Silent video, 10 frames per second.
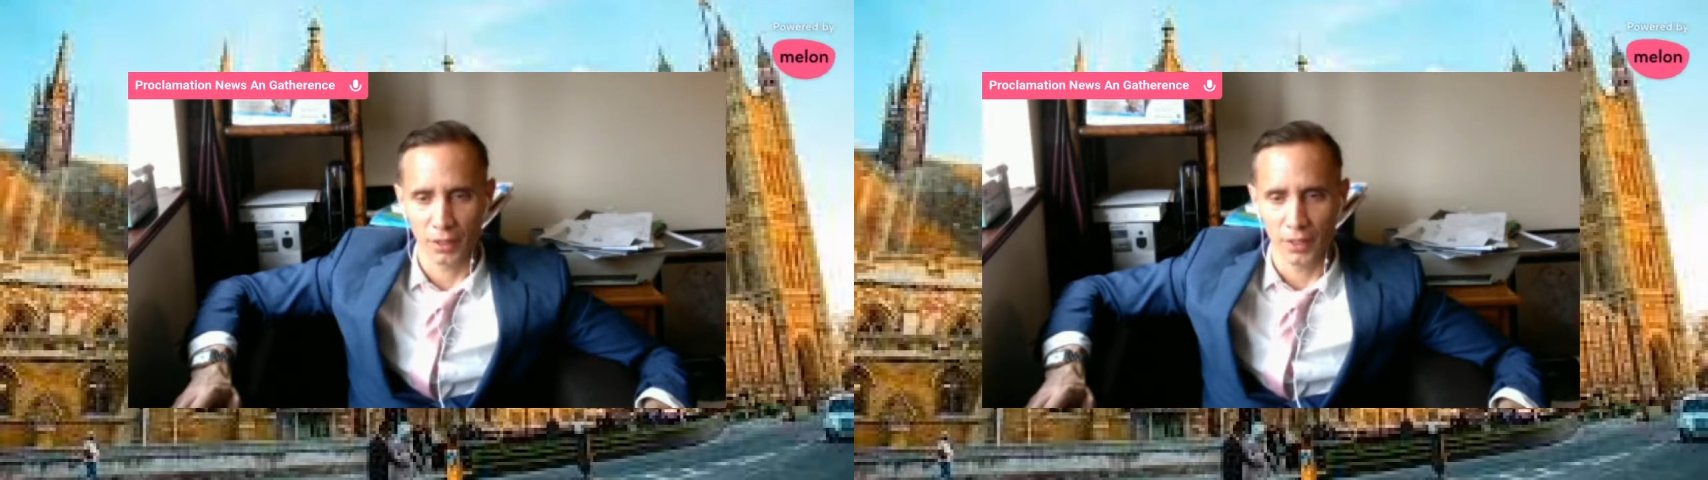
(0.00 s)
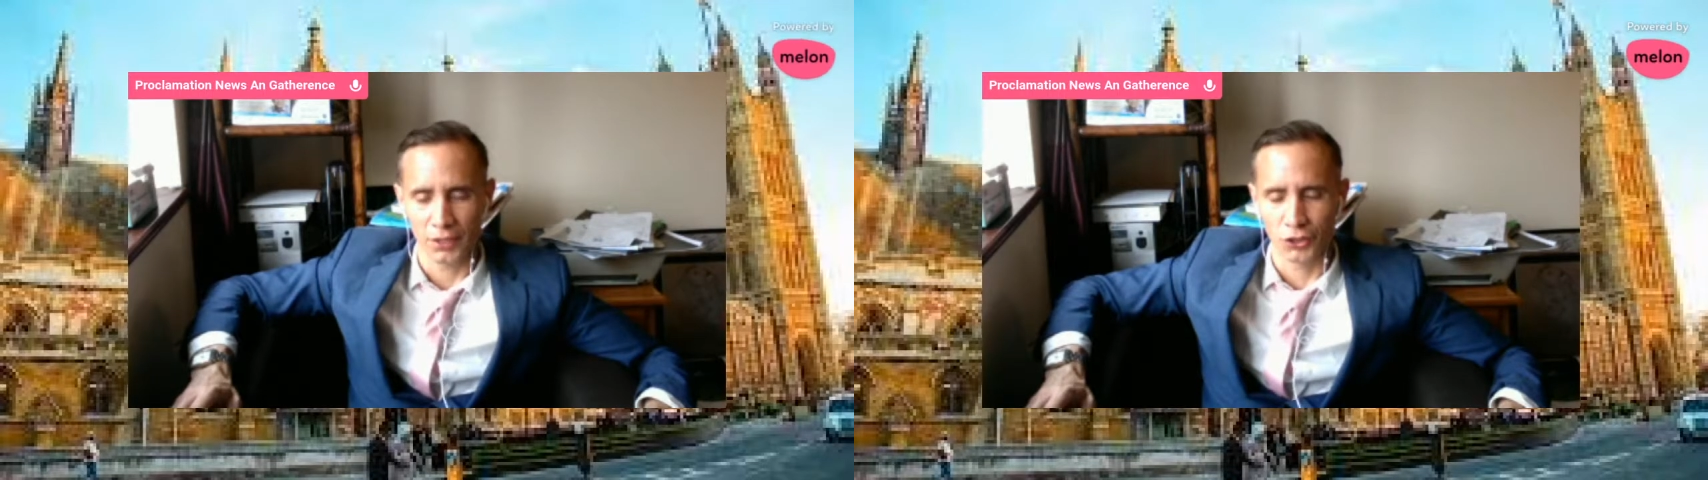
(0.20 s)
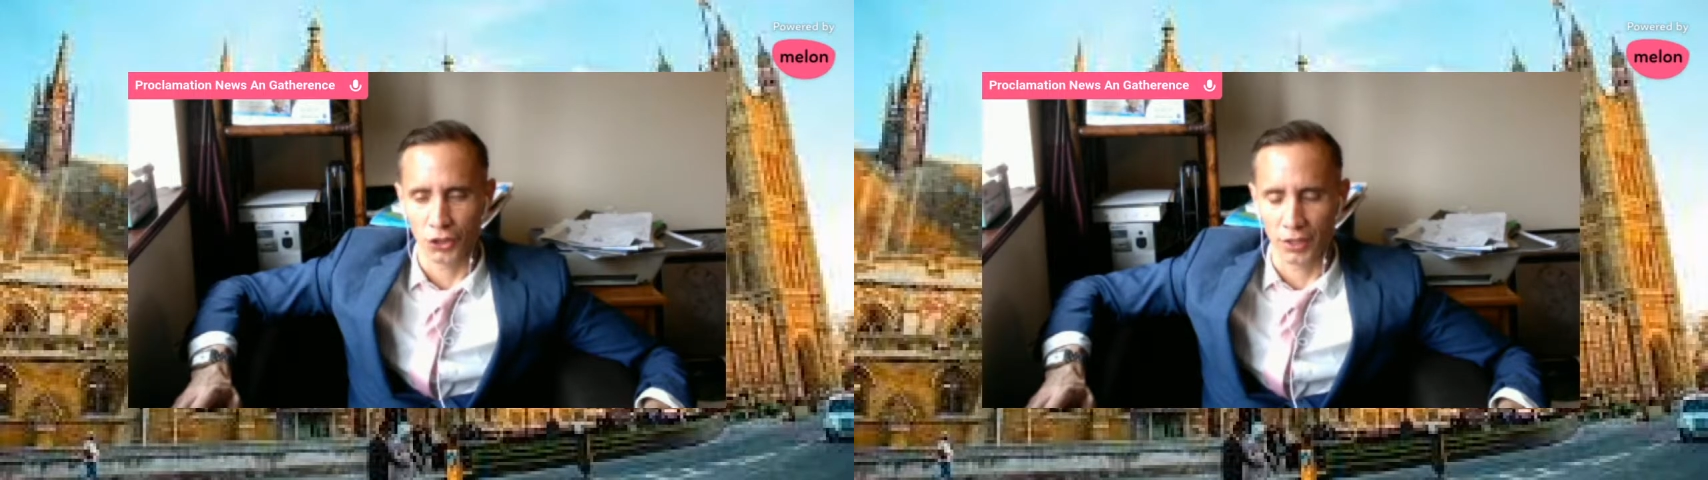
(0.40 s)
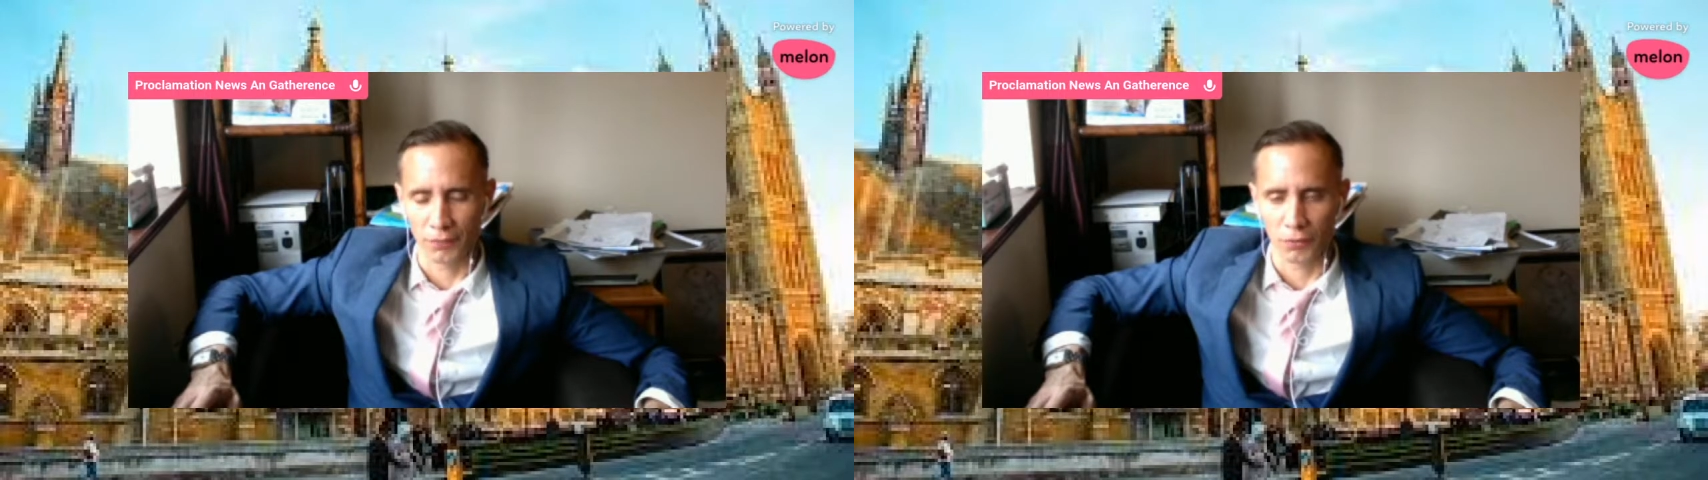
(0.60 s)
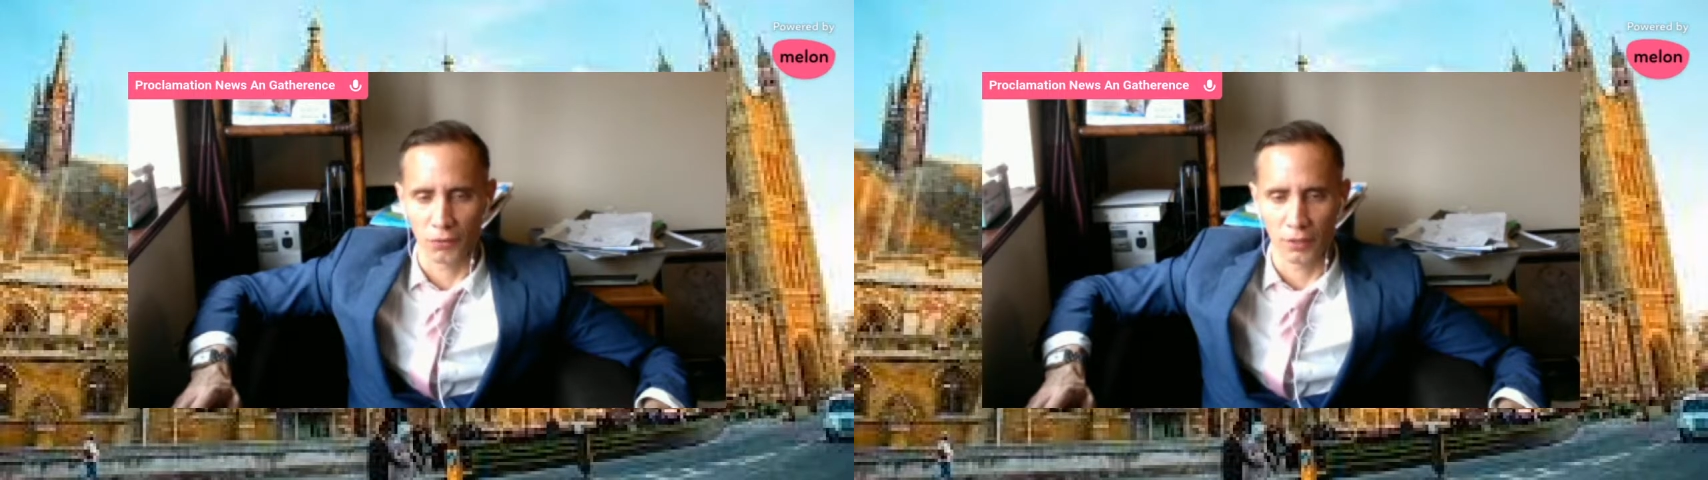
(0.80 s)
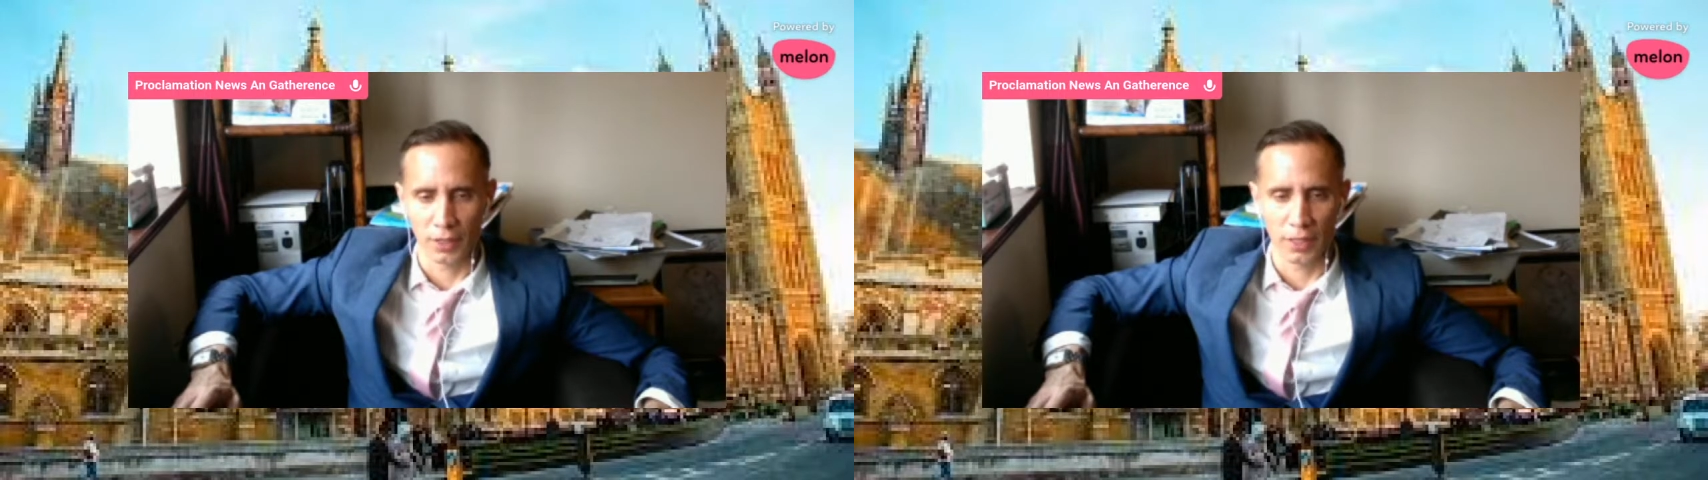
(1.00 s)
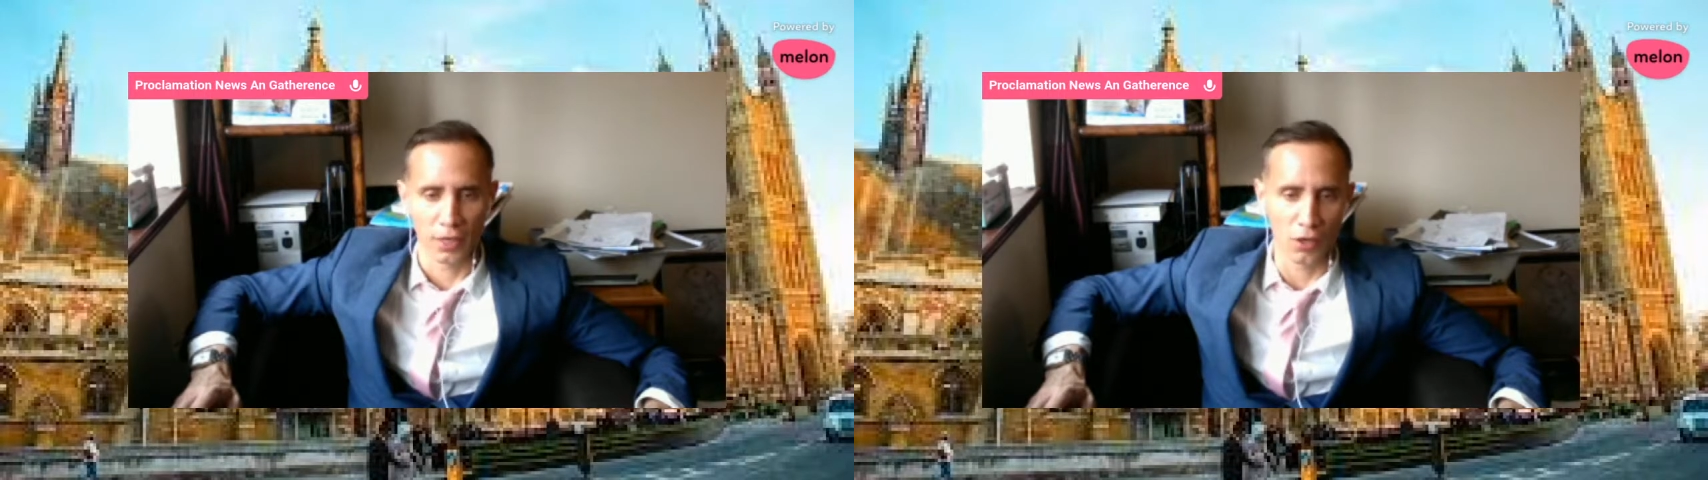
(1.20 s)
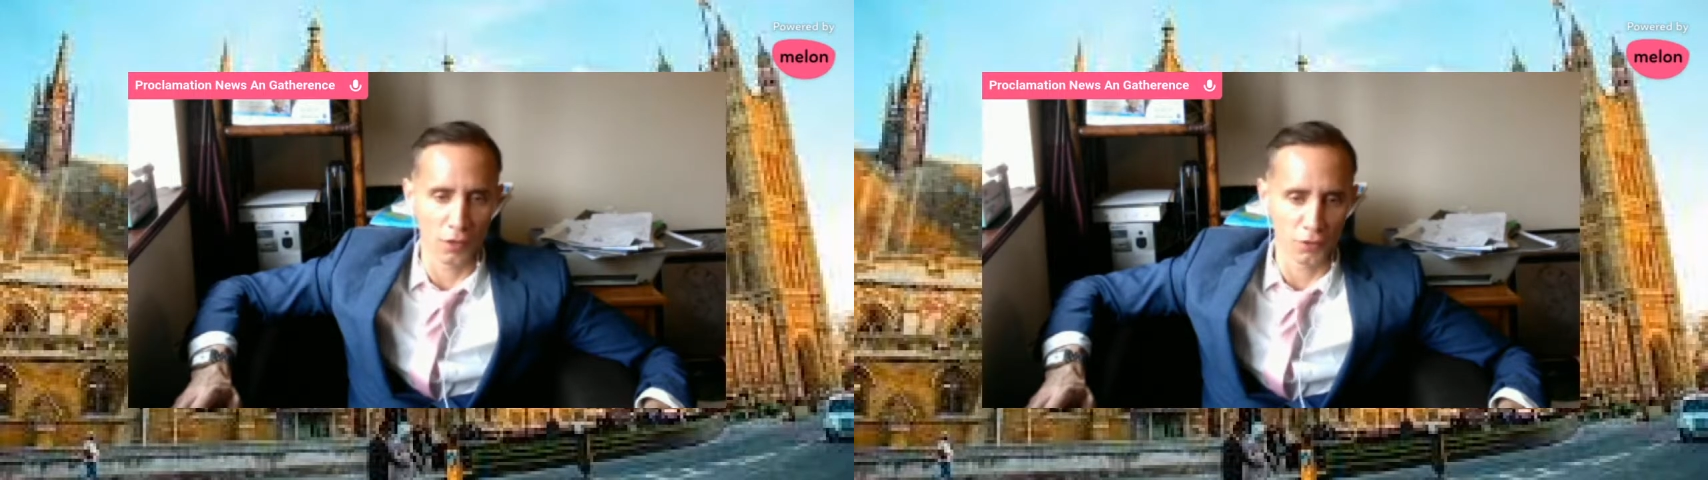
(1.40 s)
that's significant in their
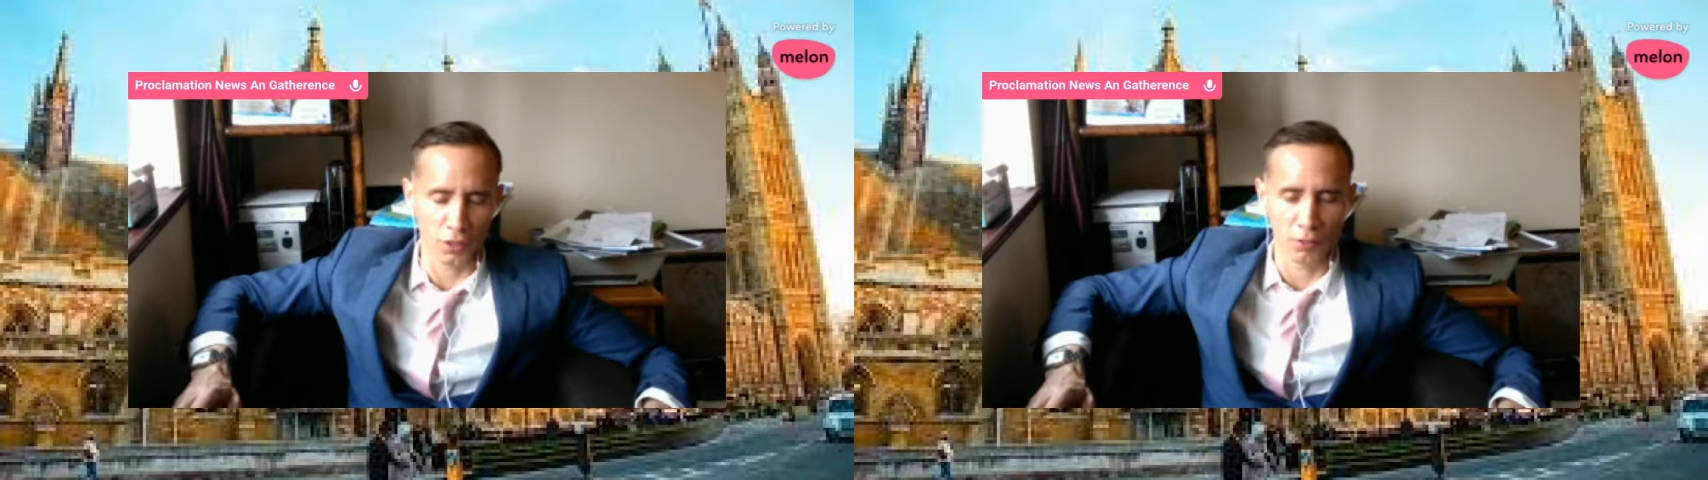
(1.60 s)
lifestyle